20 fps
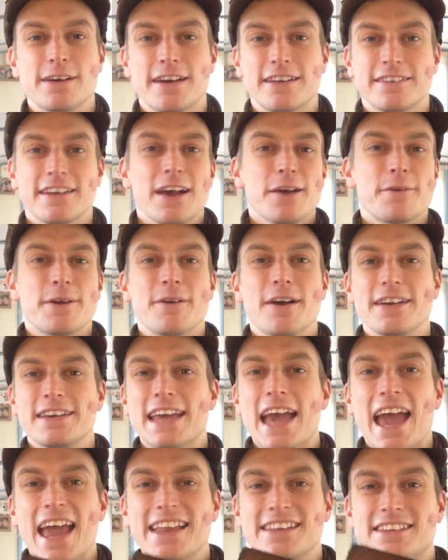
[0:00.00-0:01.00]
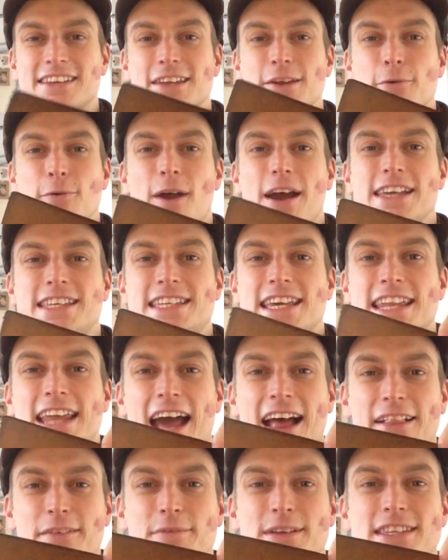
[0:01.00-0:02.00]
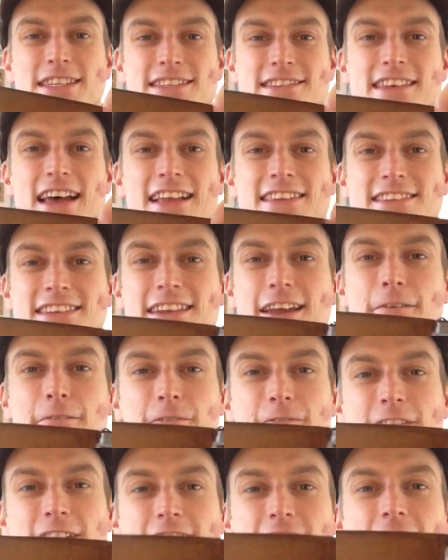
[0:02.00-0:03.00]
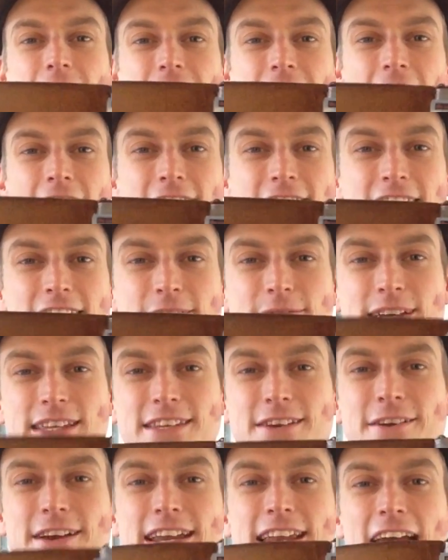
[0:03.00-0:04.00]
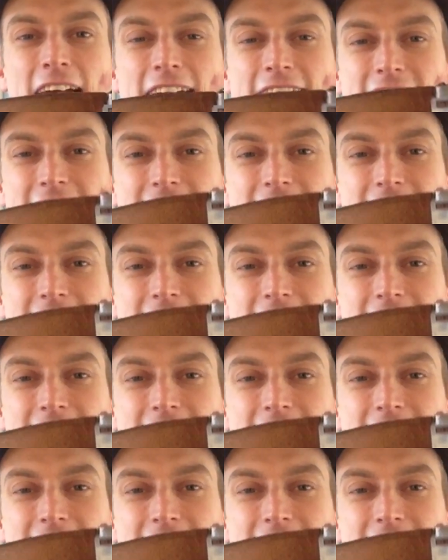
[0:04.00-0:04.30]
and we won't get into the writing elements as that's another video that I'm going to be doing any